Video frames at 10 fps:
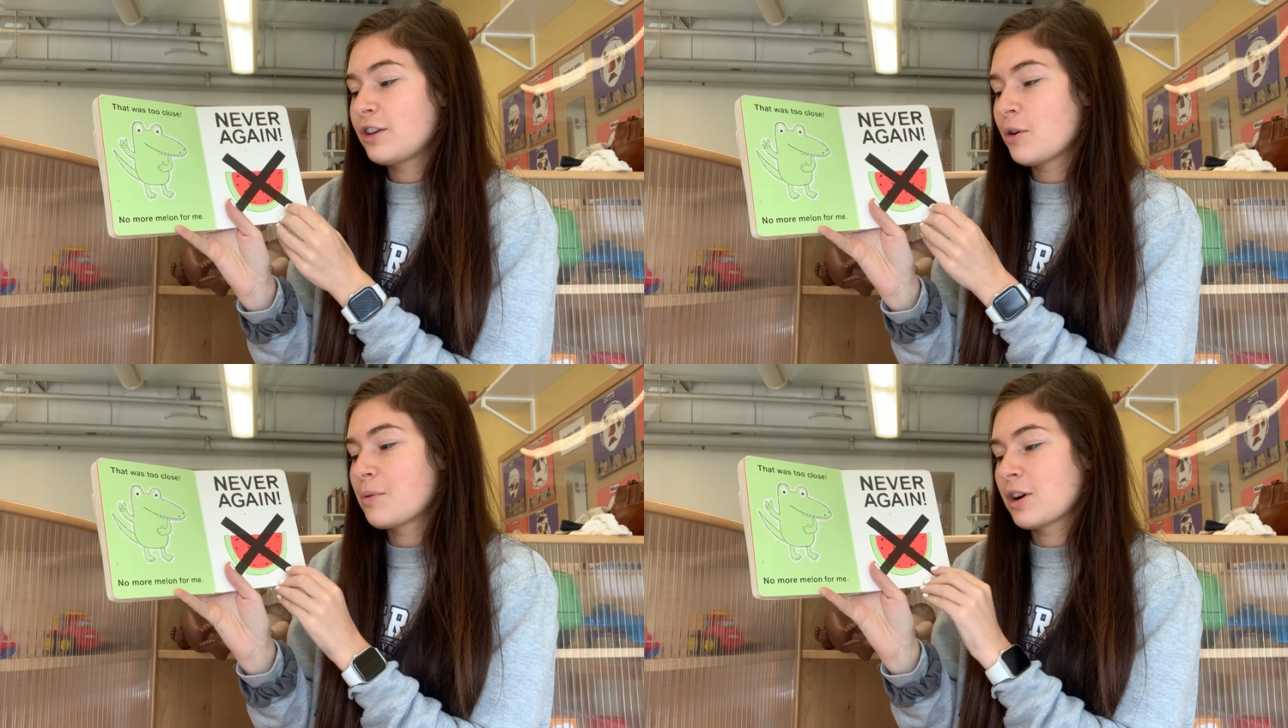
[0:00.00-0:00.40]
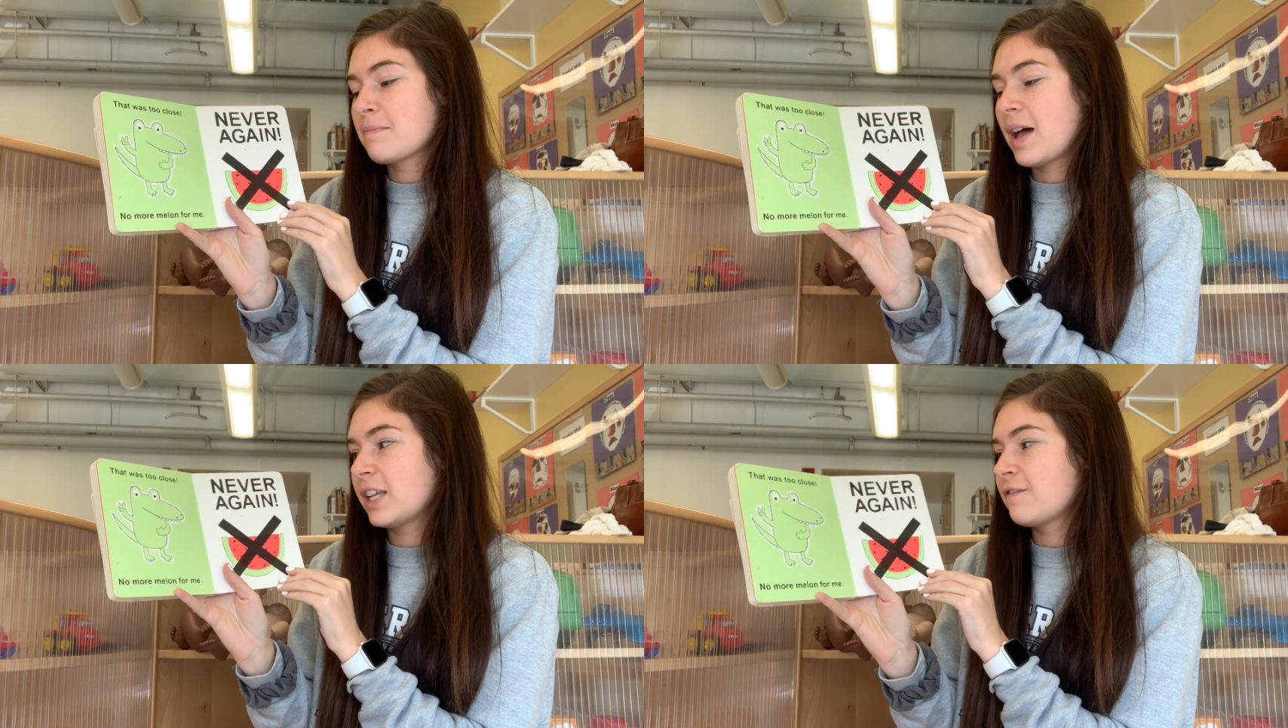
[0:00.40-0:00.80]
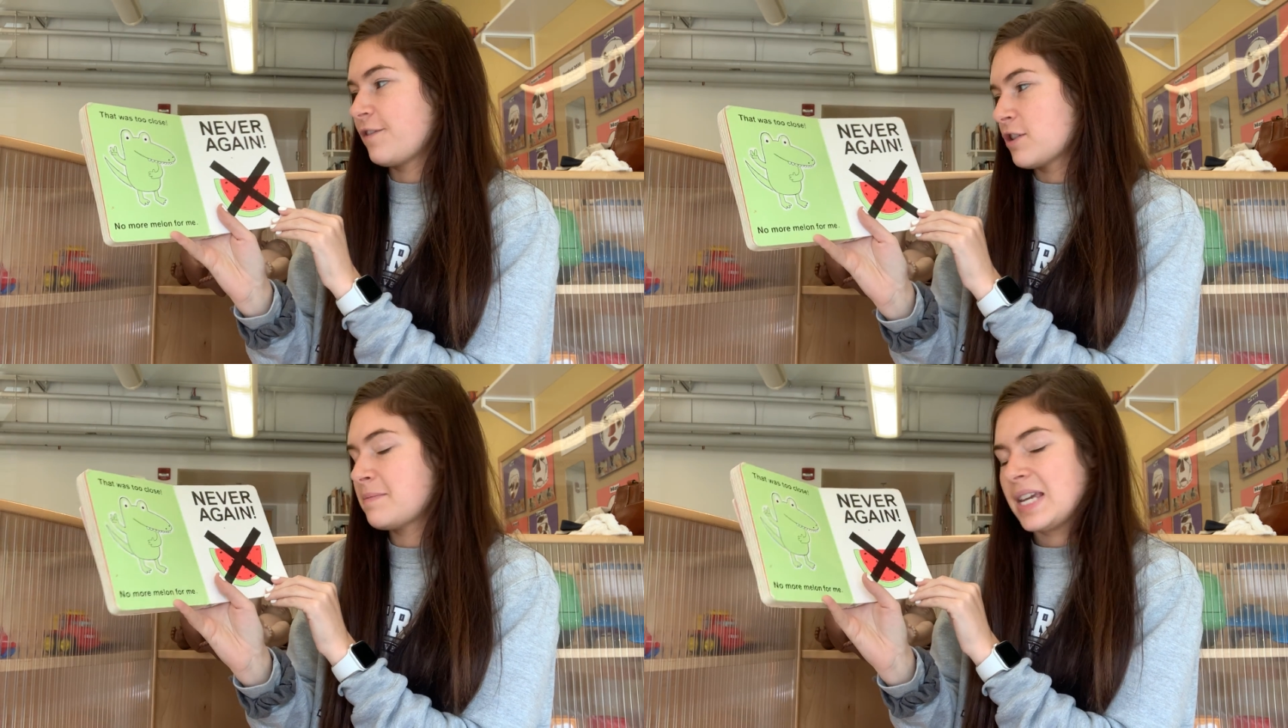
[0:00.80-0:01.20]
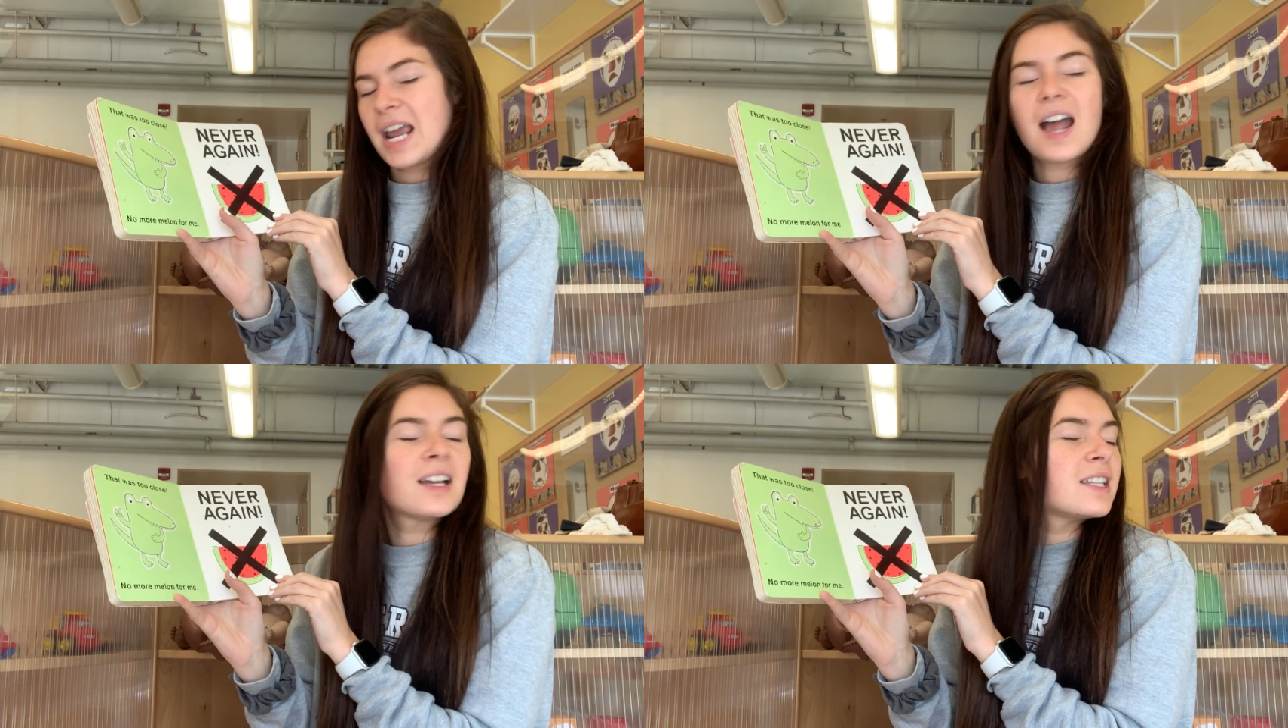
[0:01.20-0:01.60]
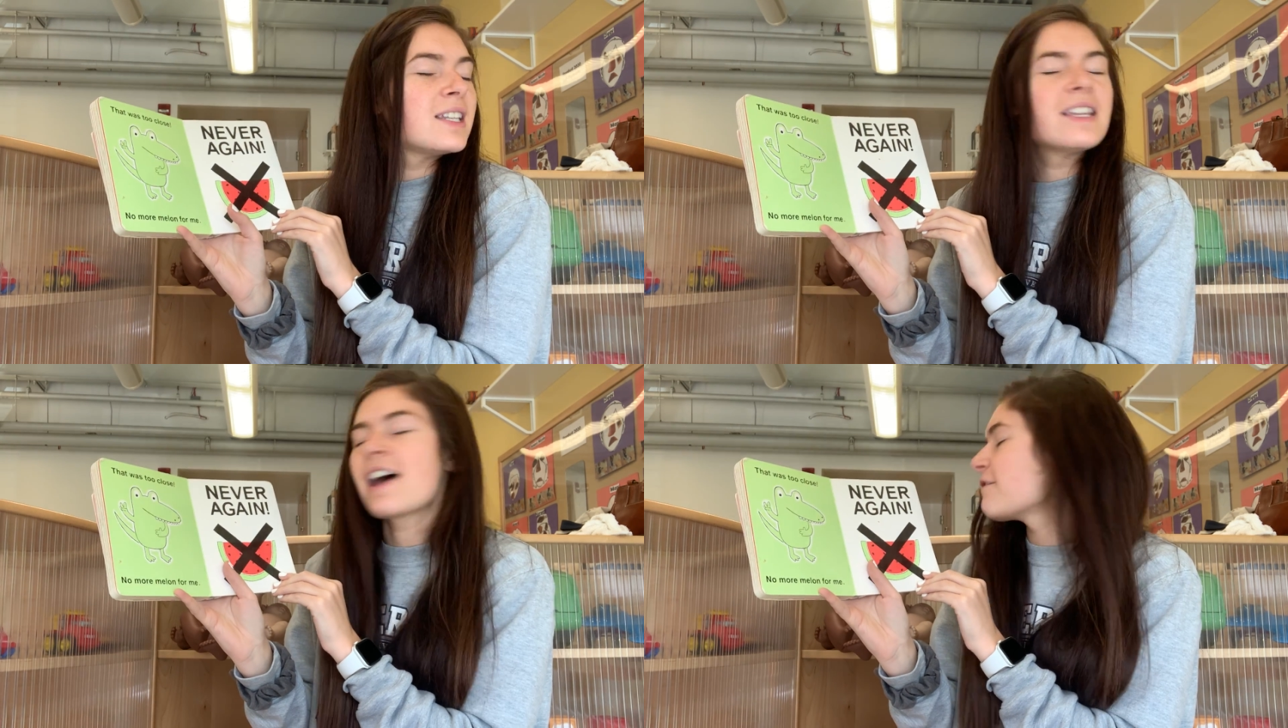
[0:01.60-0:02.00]
No more melon for me.
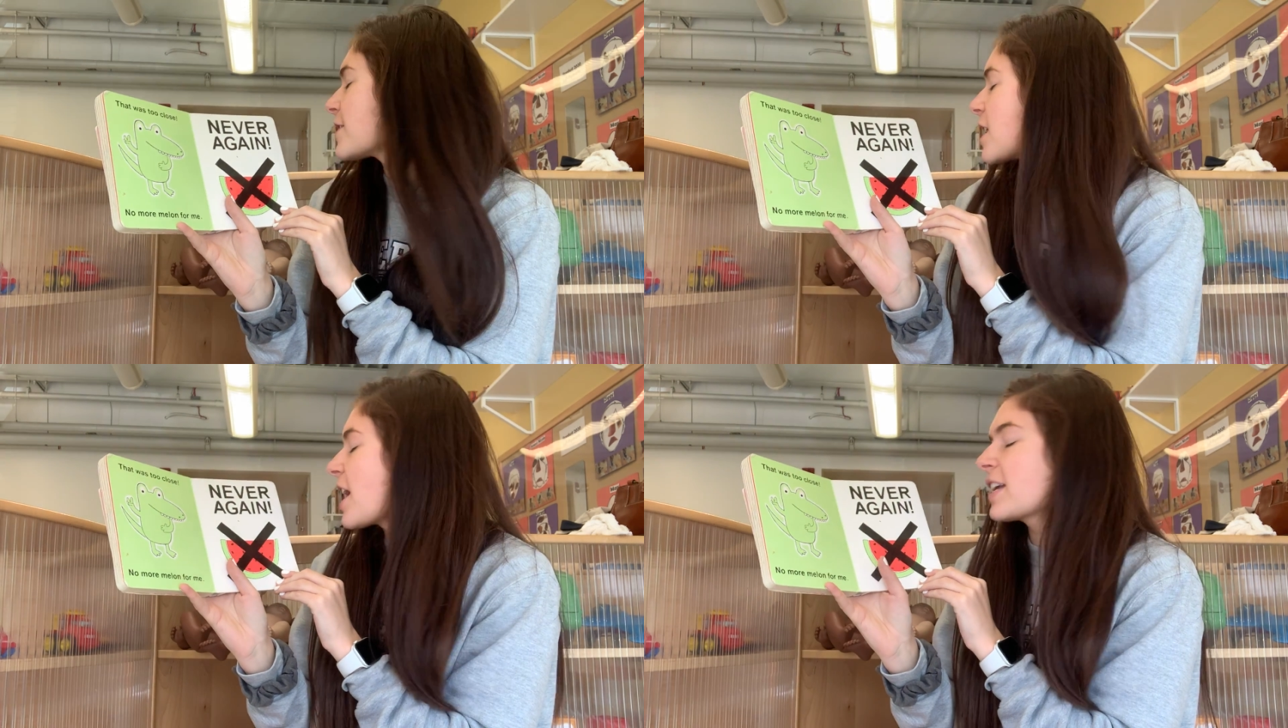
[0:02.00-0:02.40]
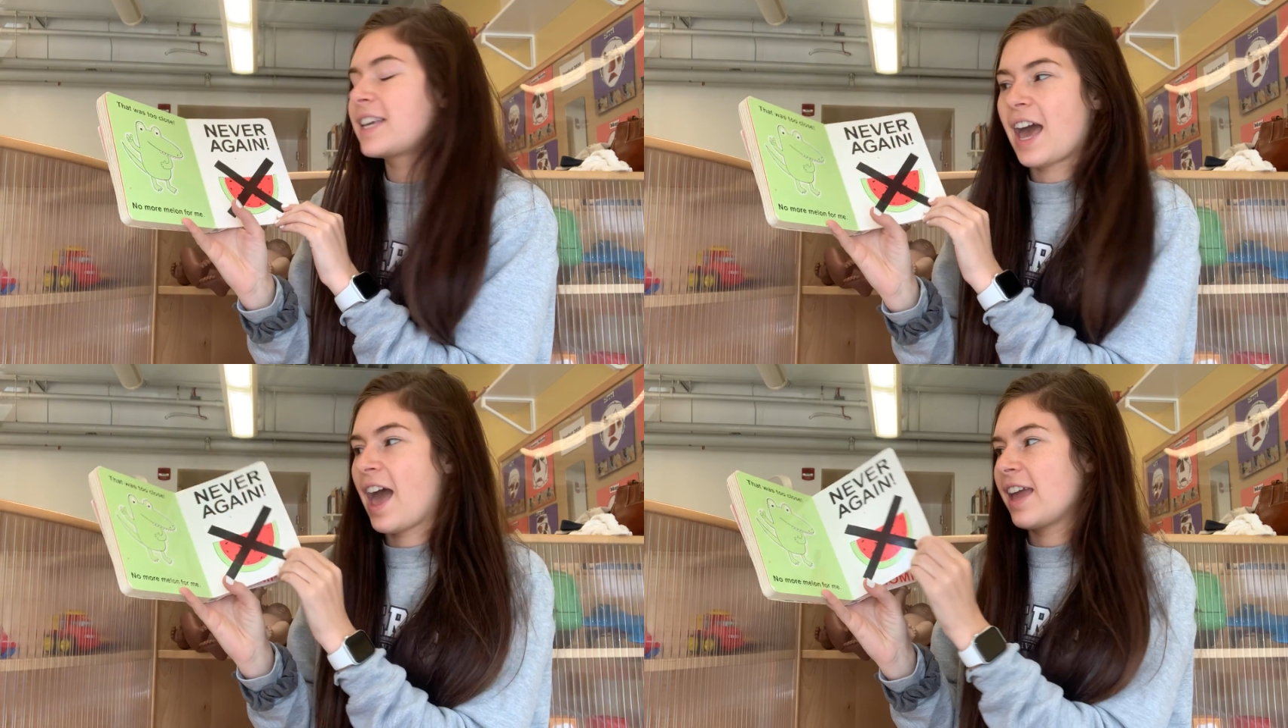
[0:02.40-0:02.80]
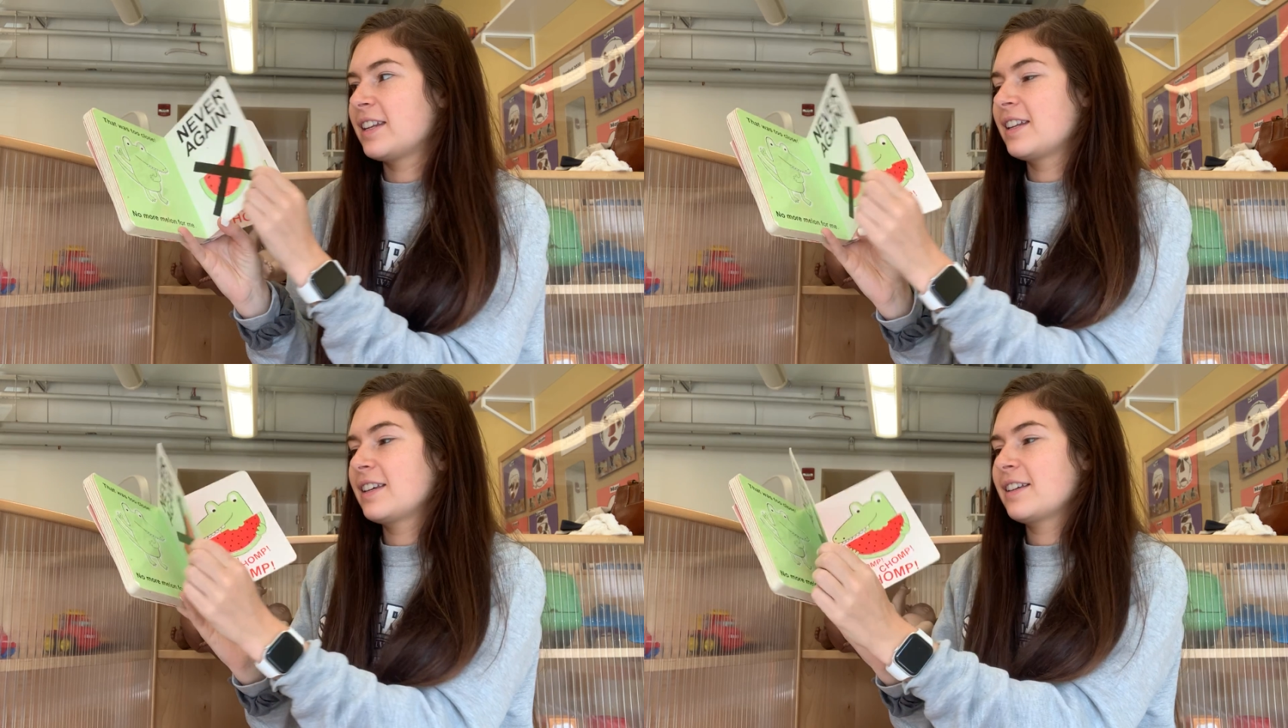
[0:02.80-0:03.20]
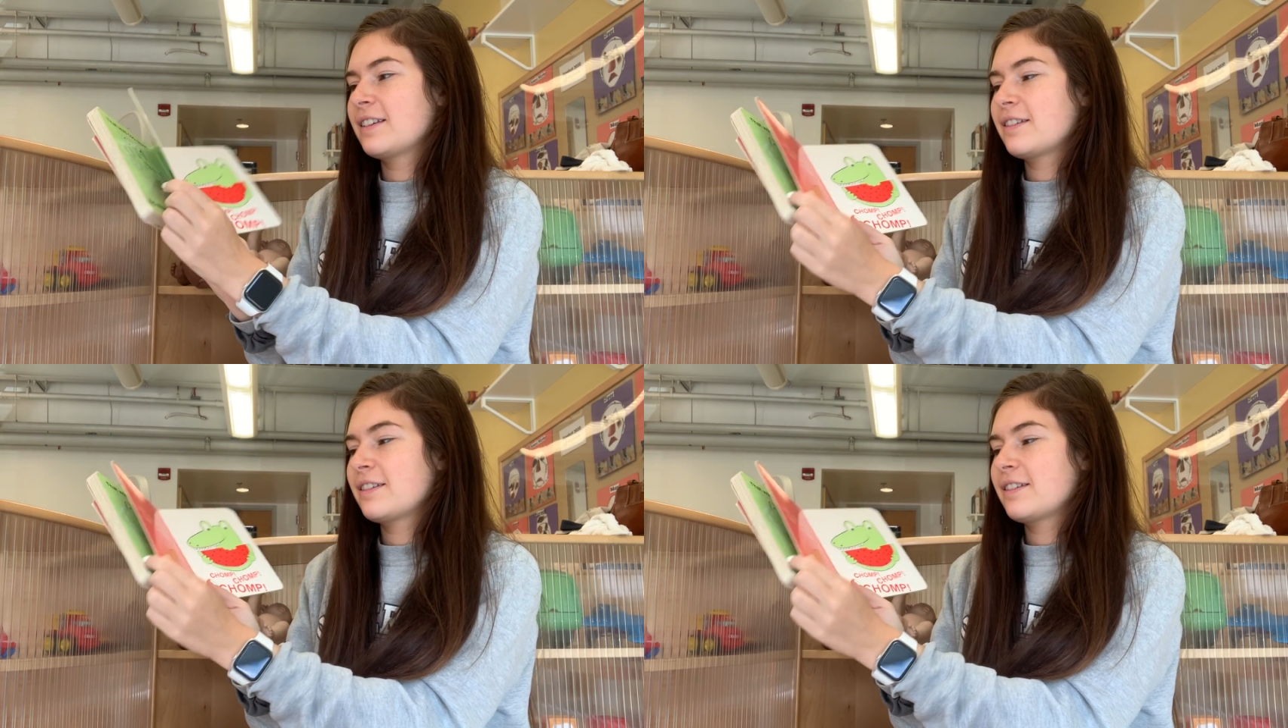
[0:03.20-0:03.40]
Never again.